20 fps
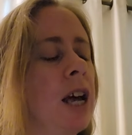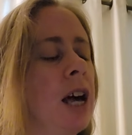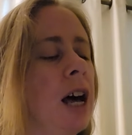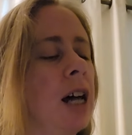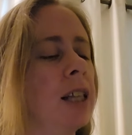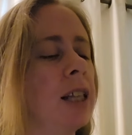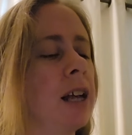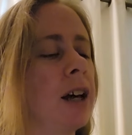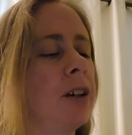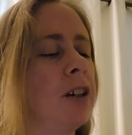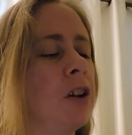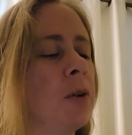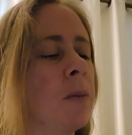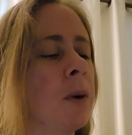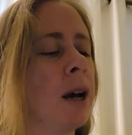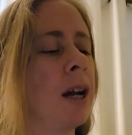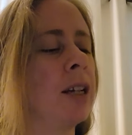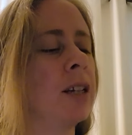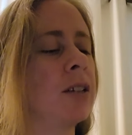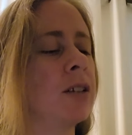Allow your
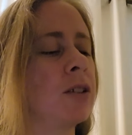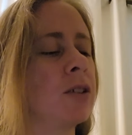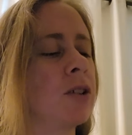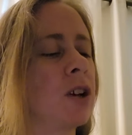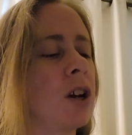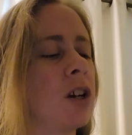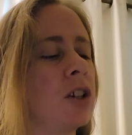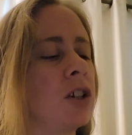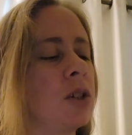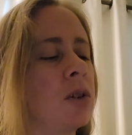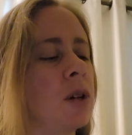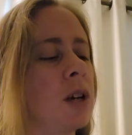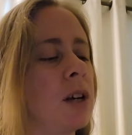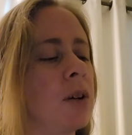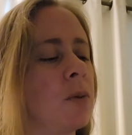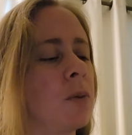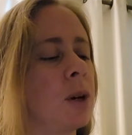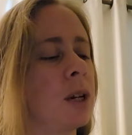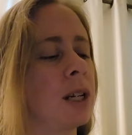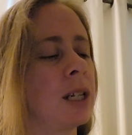mind to start
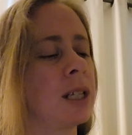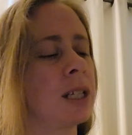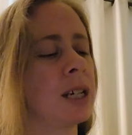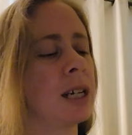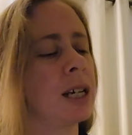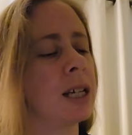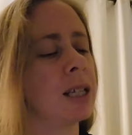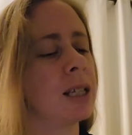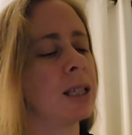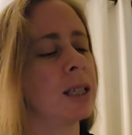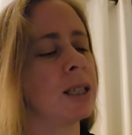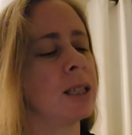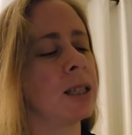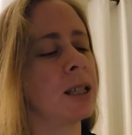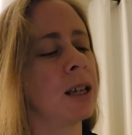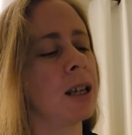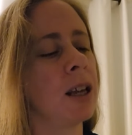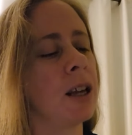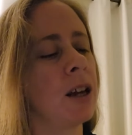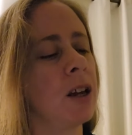doing what it does.
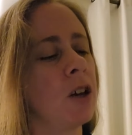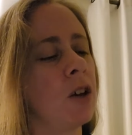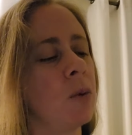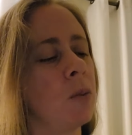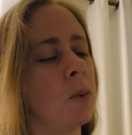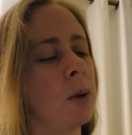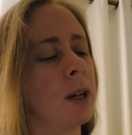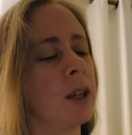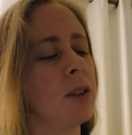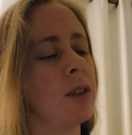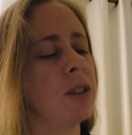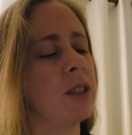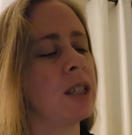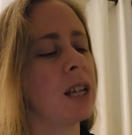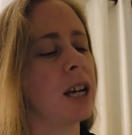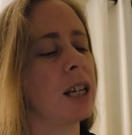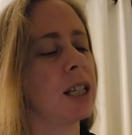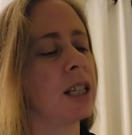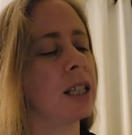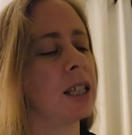Breathe
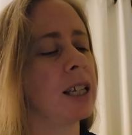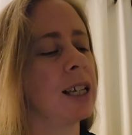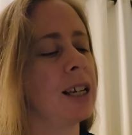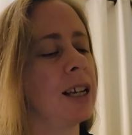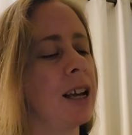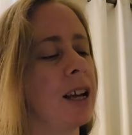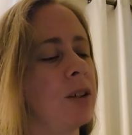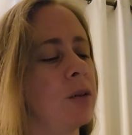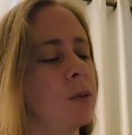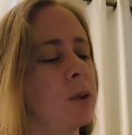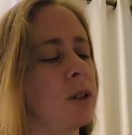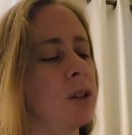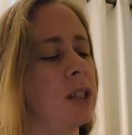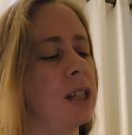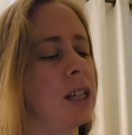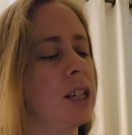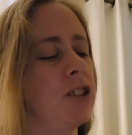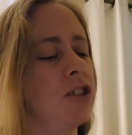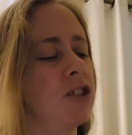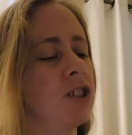steadily and with
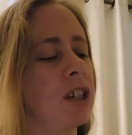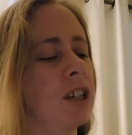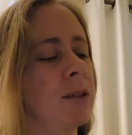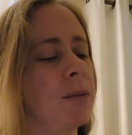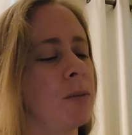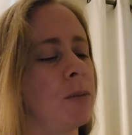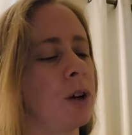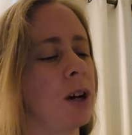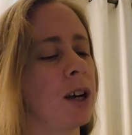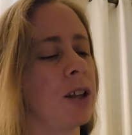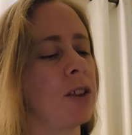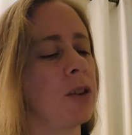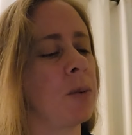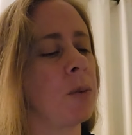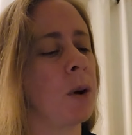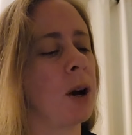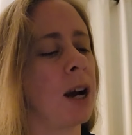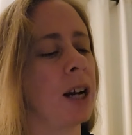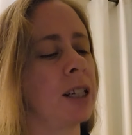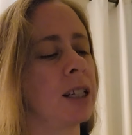each in breath,
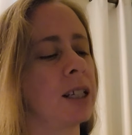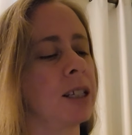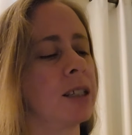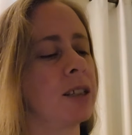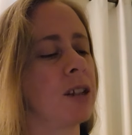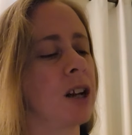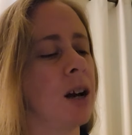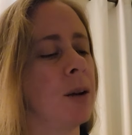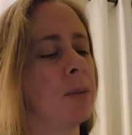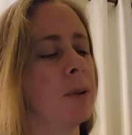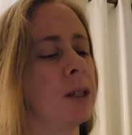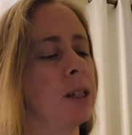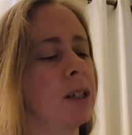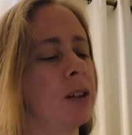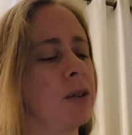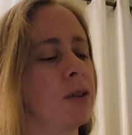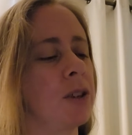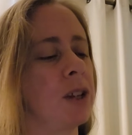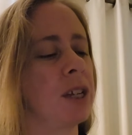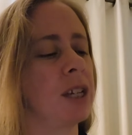practice stopping your
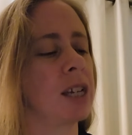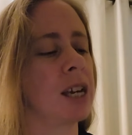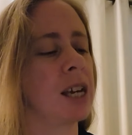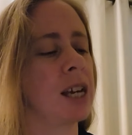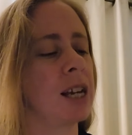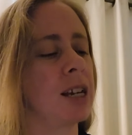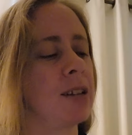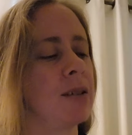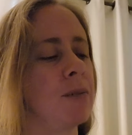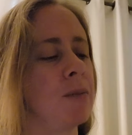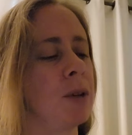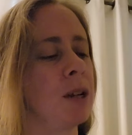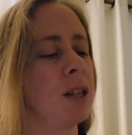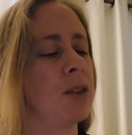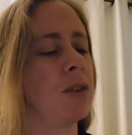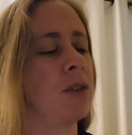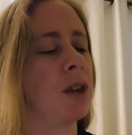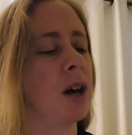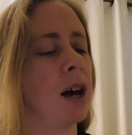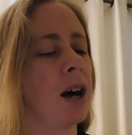thinking in mid
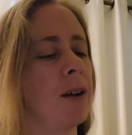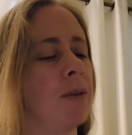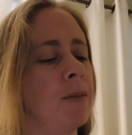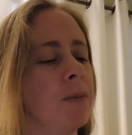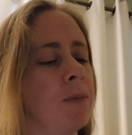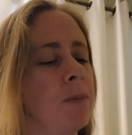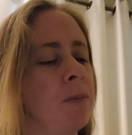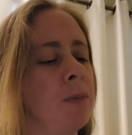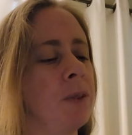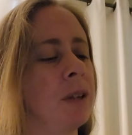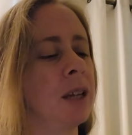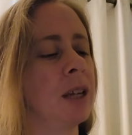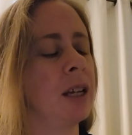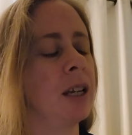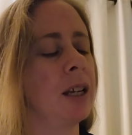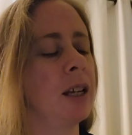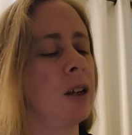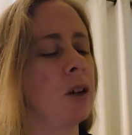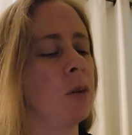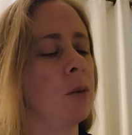thought.
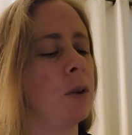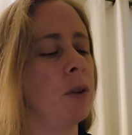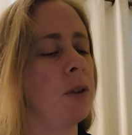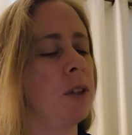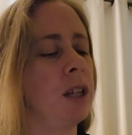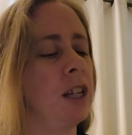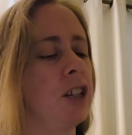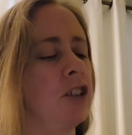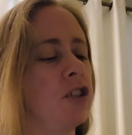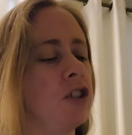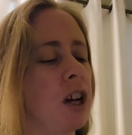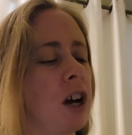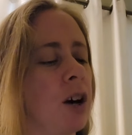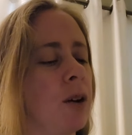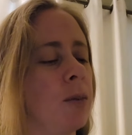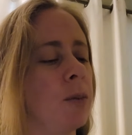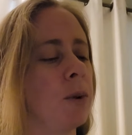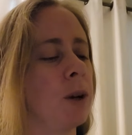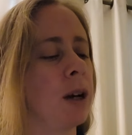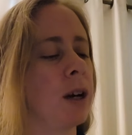With each
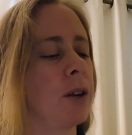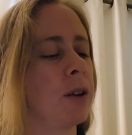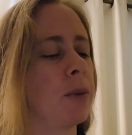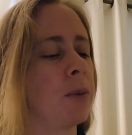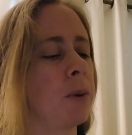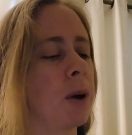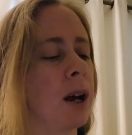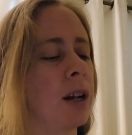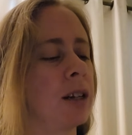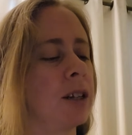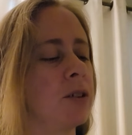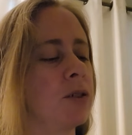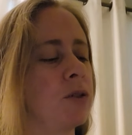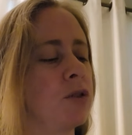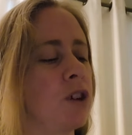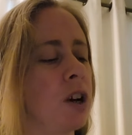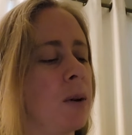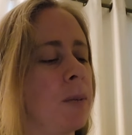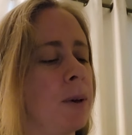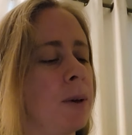out breath, practice
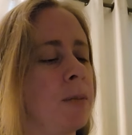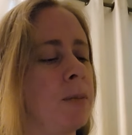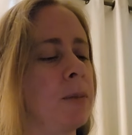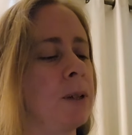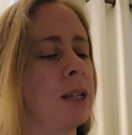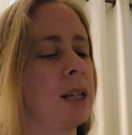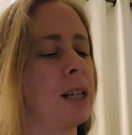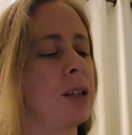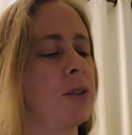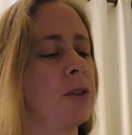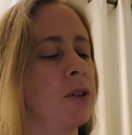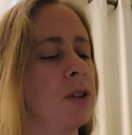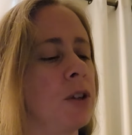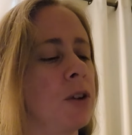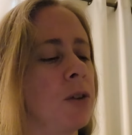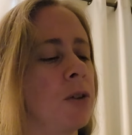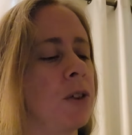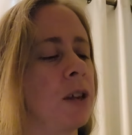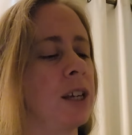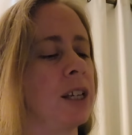dropping beneath your
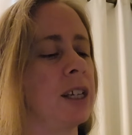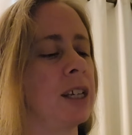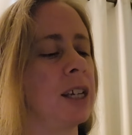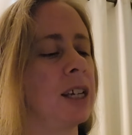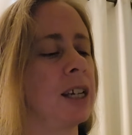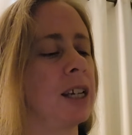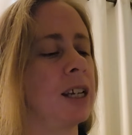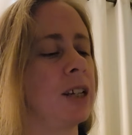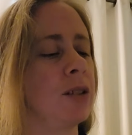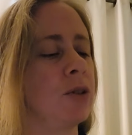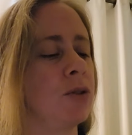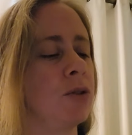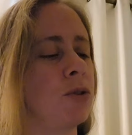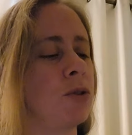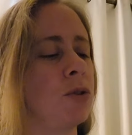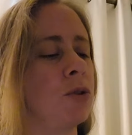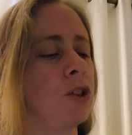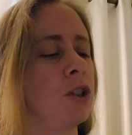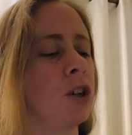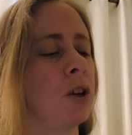thinking into
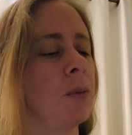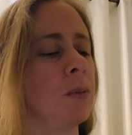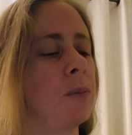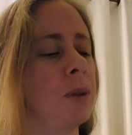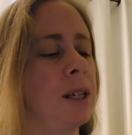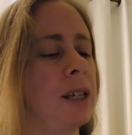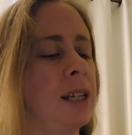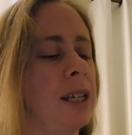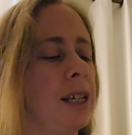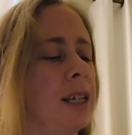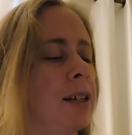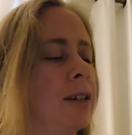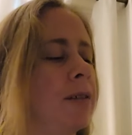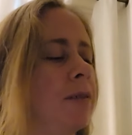your being.